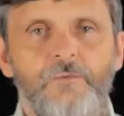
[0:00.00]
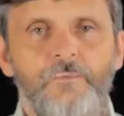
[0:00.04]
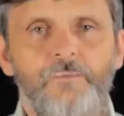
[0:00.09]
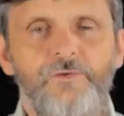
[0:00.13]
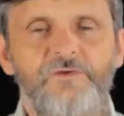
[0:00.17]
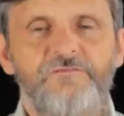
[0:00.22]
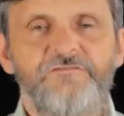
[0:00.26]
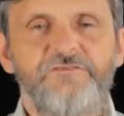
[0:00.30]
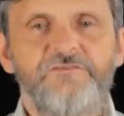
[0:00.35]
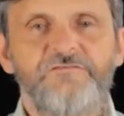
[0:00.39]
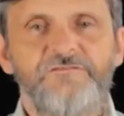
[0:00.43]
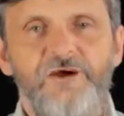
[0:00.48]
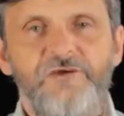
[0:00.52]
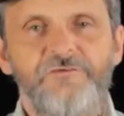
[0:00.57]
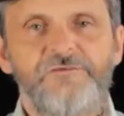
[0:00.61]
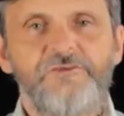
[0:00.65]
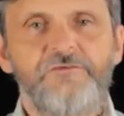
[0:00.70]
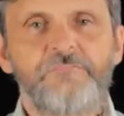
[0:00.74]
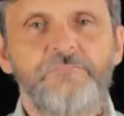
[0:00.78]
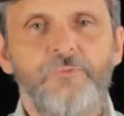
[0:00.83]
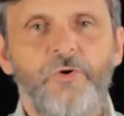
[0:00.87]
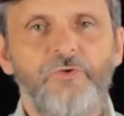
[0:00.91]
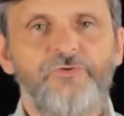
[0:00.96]
We have
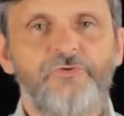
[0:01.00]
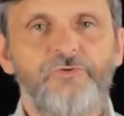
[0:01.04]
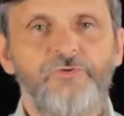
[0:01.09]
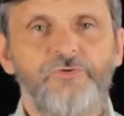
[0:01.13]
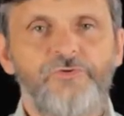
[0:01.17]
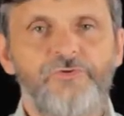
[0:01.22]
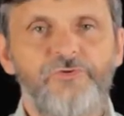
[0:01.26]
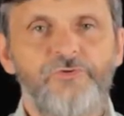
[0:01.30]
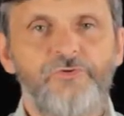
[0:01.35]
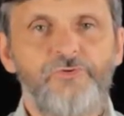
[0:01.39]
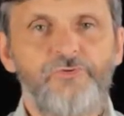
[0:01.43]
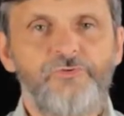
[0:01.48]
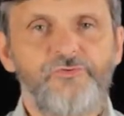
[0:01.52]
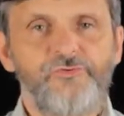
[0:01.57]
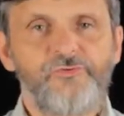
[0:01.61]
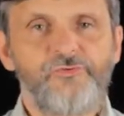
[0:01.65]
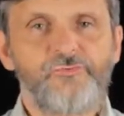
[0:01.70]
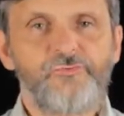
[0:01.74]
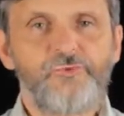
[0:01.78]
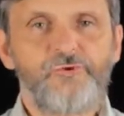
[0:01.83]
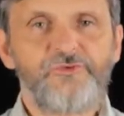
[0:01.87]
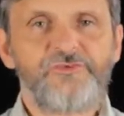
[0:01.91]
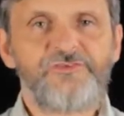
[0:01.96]
devoted Module 2 to
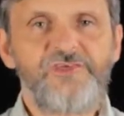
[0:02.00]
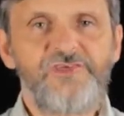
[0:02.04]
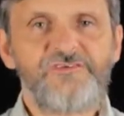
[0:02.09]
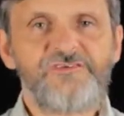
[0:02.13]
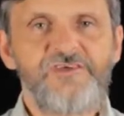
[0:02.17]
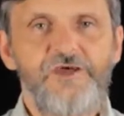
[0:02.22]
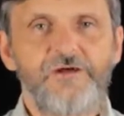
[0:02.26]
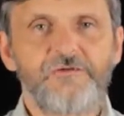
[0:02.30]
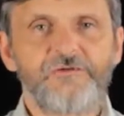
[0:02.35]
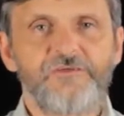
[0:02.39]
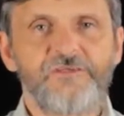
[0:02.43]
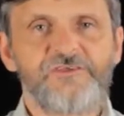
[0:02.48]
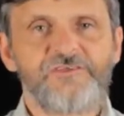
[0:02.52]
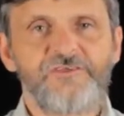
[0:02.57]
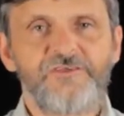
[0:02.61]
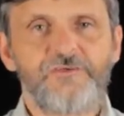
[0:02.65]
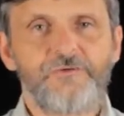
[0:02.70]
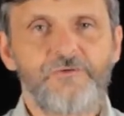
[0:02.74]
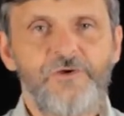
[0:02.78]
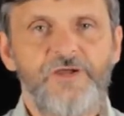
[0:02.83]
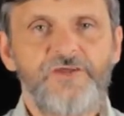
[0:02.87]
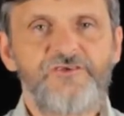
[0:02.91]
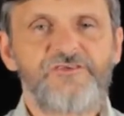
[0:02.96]
a more detailed
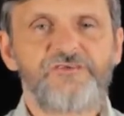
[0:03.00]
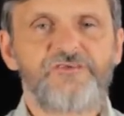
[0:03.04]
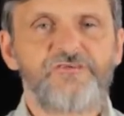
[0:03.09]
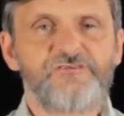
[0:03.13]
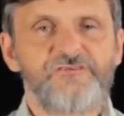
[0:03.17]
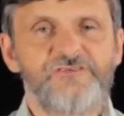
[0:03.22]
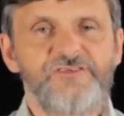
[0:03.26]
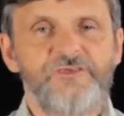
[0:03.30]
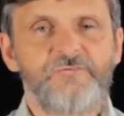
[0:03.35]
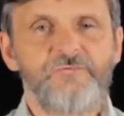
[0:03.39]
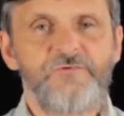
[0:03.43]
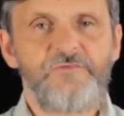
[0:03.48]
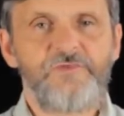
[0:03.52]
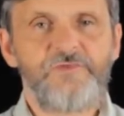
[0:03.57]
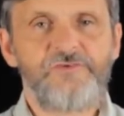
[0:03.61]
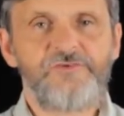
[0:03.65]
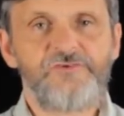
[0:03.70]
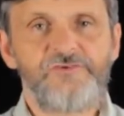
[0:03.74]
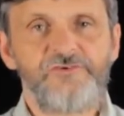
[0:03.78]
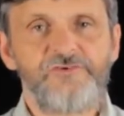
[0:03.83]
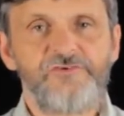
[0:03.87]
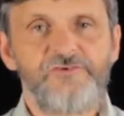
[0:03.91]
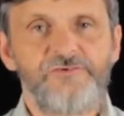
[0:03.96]
consideration of some of
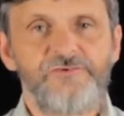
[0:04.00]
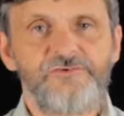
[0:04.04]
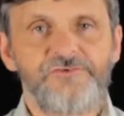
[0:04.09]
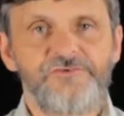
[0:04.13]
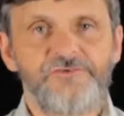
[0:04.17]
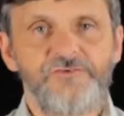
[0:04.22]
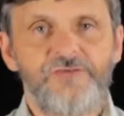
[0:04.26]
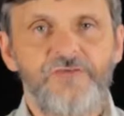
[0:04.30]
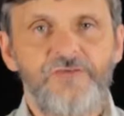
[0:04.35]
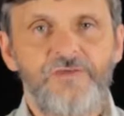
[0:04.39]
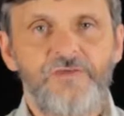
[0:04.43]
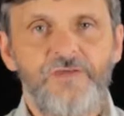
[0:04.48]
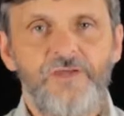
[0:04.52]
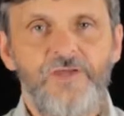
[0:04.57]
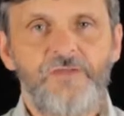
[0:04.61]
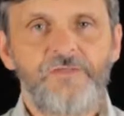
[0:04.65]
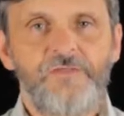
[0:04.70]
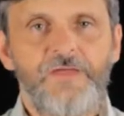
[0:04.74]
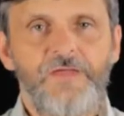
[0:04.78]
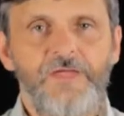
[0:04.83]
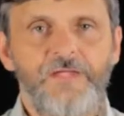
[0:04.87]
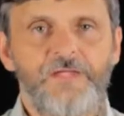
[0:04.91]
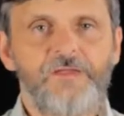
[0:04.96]
these issues,
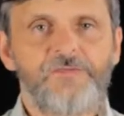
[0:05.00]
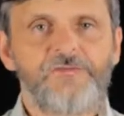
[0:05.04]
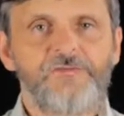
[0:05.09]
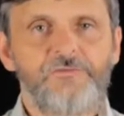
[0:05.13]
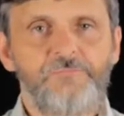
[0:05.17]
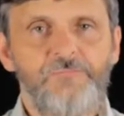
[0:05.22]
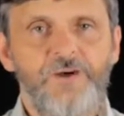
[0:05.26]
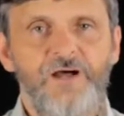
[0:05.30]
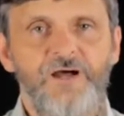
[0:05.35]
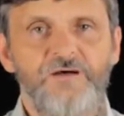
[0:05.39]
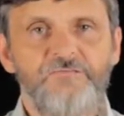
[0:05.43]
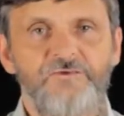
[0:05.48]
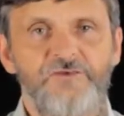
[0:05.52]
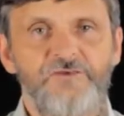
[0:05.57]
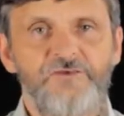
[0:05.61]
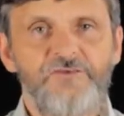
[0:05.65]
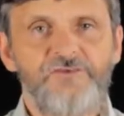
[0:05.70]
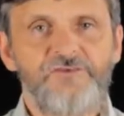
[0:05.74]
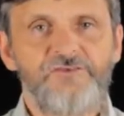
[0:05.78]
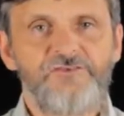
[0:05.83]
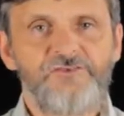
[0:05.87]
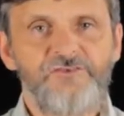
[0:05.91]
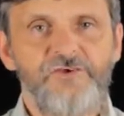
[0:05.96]
and the headings above
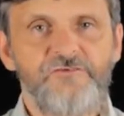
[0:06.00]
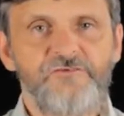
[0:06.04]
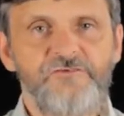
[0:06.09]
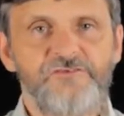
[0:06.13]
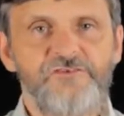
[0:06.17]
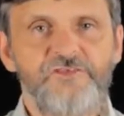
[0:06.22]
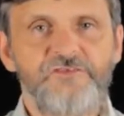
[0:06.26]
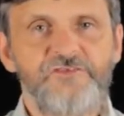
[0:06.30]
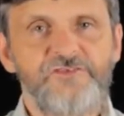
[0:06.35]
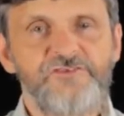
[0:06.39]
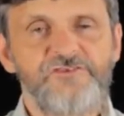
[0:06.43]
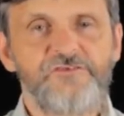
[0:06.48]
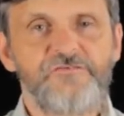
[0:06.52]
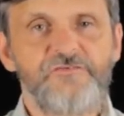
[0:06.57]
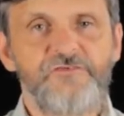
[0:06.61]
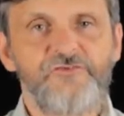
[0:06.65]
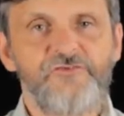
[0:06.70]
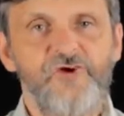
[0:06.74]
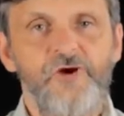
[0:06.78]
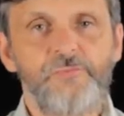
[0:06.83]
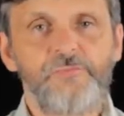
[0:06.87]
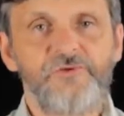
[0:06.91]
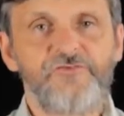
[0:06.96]
serve as a list of the
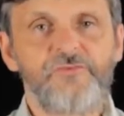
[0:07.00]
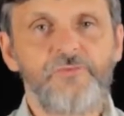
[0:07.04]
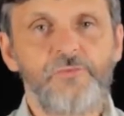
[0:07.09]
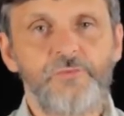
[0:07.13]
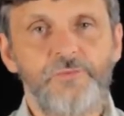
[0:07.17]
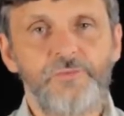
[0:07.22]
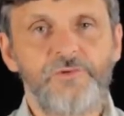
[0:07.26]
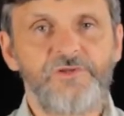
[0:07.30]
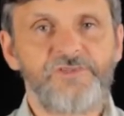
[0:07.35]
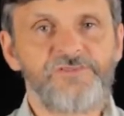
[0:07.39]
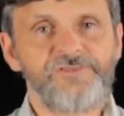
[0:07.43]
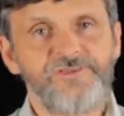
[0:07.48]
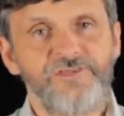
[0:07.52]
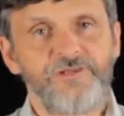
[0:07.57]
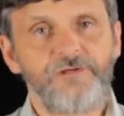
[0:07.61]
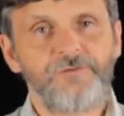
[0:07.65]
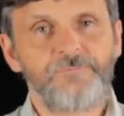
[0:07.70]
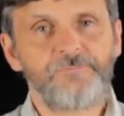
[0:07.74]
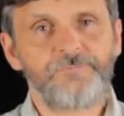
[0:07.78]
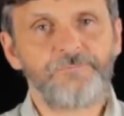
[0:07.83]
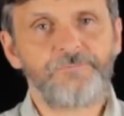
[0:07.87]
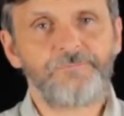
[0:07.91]
topics we will consider.